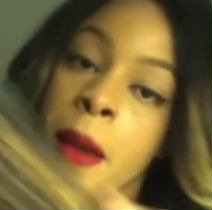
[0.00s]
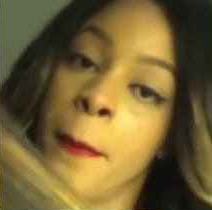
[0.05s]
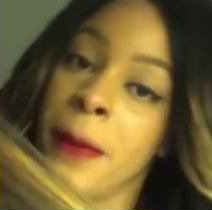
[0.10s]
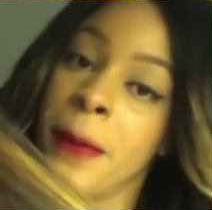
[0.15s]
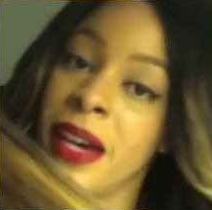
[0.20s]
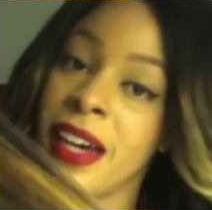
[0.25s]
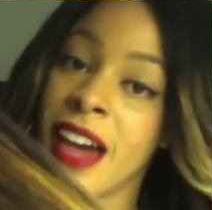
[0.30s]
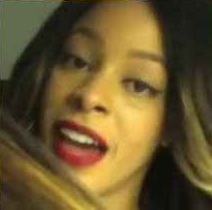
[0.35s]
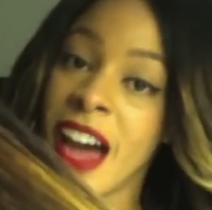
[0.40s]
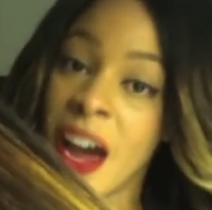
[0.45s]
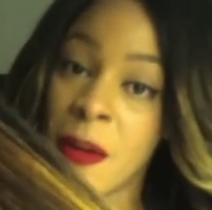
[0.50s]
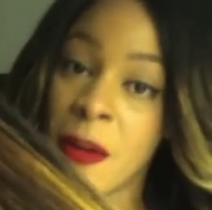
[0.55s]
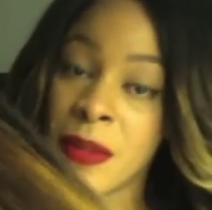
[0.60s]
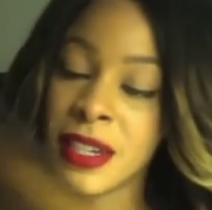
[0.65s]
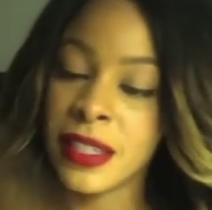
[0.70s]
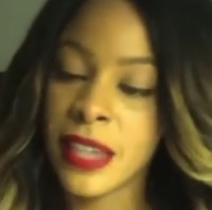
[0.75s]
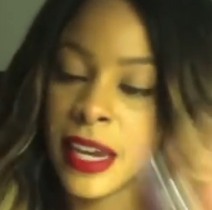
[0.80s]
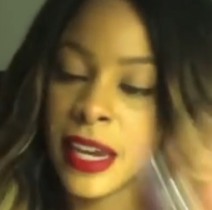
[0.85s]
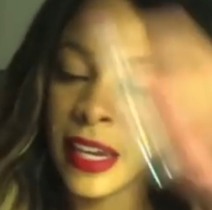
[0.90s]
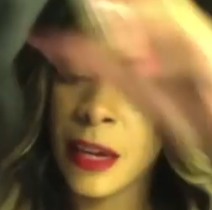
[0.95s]
but I want
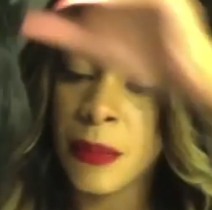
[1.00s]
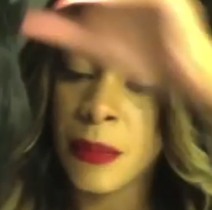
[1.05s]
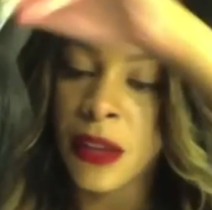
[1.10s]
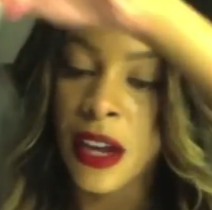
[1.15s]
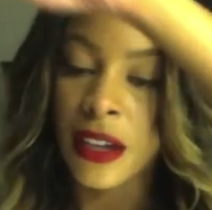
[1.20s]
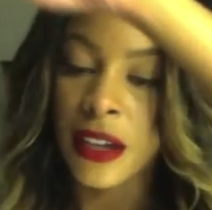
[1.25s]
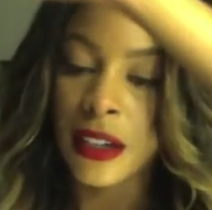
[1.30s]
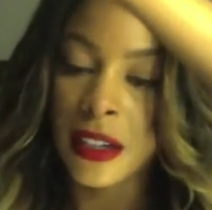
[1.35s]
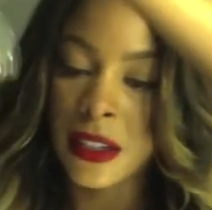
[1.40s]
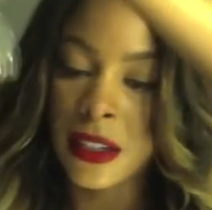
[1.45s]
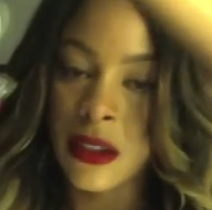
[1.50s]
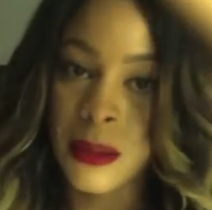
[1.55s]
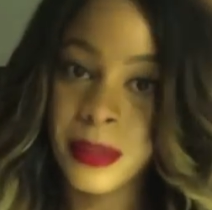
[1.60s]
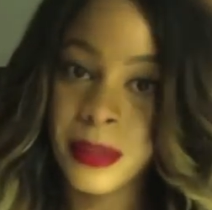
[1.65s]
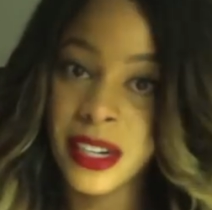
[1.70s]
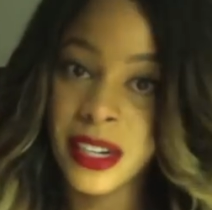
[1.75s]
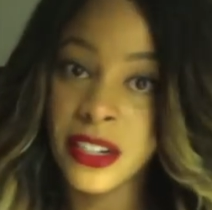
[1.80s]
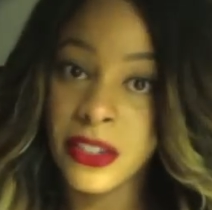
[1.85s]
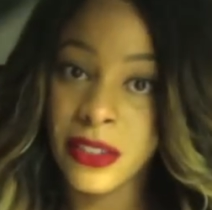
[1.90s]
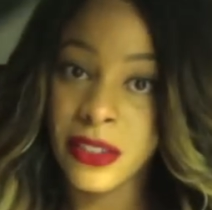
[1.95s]
to take it blonder, so I'm
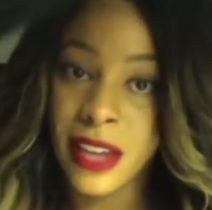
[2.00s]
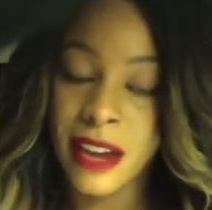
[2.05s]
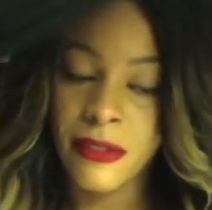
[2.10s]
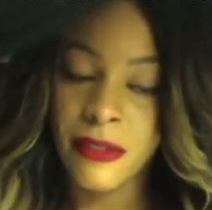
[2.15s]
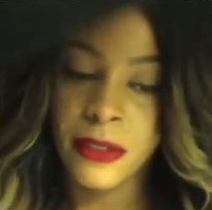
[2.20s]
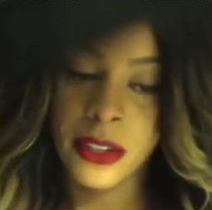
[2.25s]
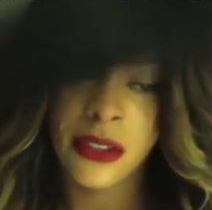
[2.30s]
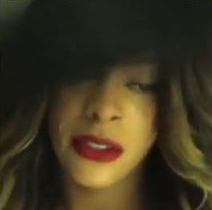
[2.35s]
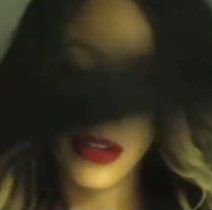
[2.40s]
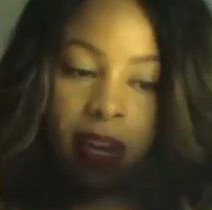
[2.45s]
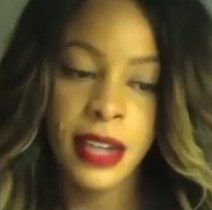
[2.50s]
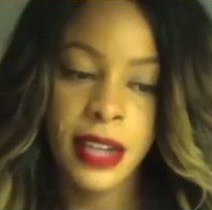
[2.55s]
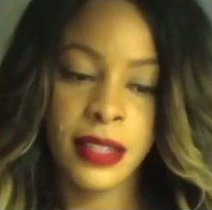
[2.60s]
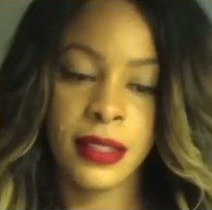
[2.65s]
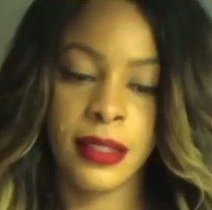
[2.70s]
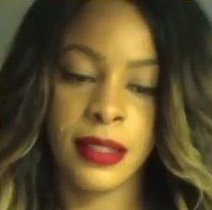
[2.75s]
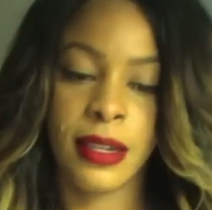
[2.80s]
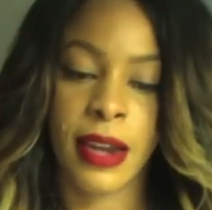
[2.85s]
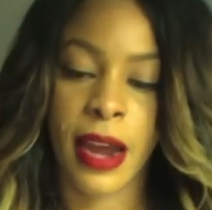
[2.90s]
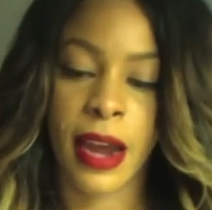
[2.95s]
going to do that for you guys
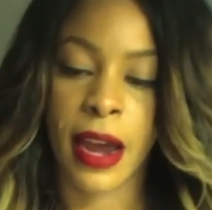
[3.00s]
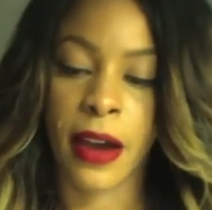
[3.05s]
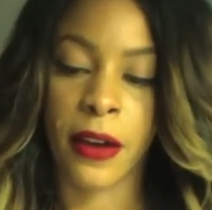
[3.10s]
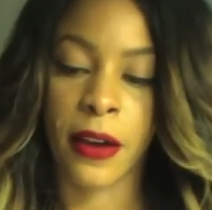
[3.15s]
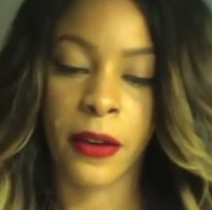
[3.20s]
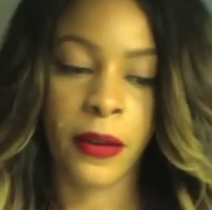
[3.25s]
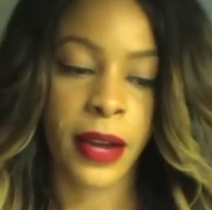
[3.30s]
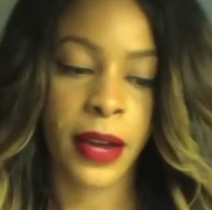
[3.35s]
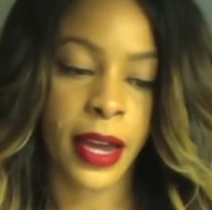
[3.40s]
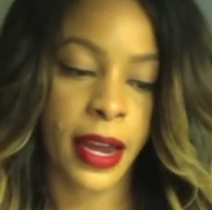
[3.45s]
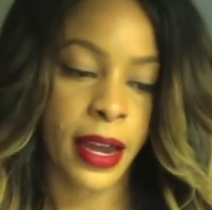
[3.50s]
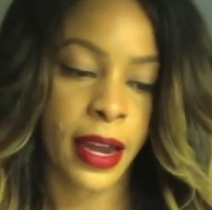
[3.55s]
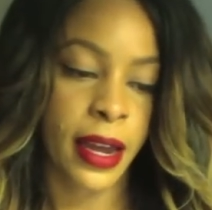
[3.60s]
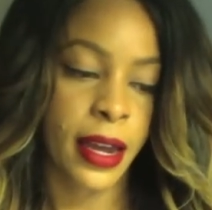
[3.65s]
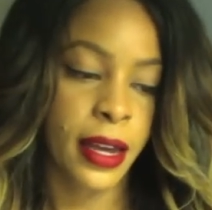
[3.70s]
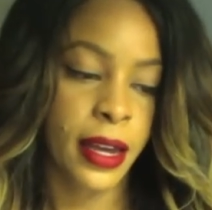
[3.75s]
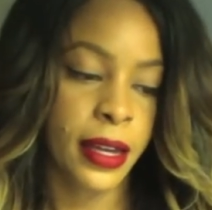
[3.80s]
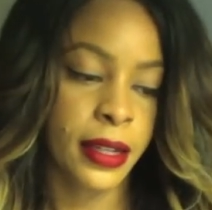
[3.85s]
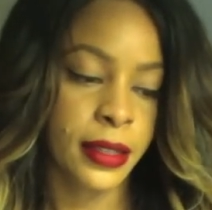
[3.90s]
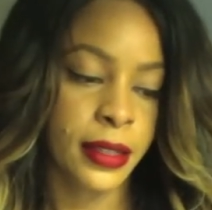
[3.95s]
now,
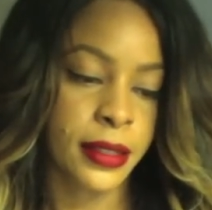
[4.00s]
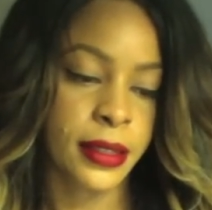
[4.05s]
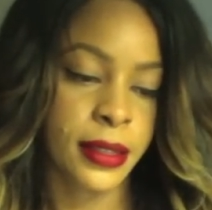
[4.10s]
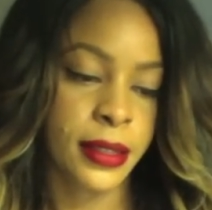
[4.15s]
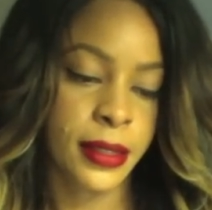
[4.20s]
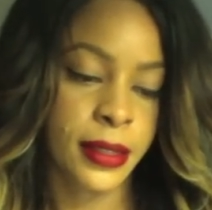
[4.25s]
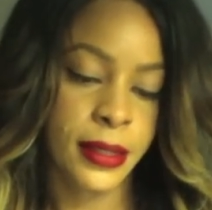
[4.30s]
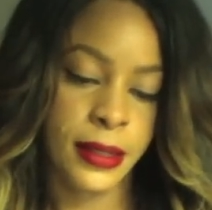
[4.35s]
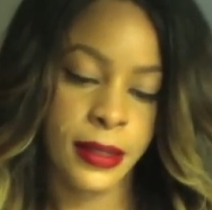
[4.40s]
and